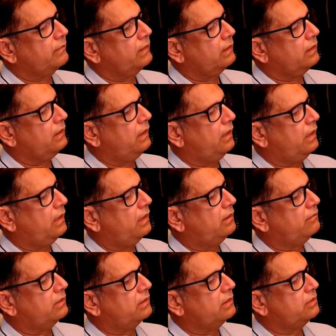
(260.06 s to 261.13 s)
And we
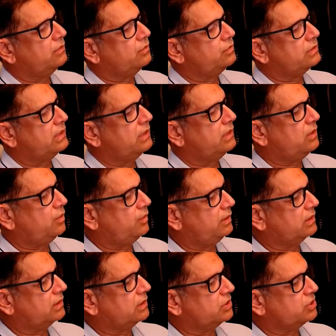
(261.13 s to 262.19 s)
can use another word,
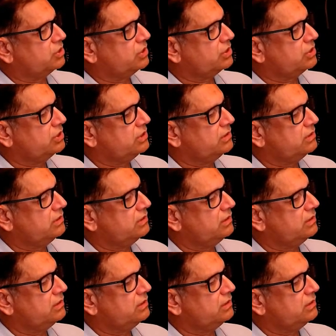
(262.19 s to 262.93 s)
construction.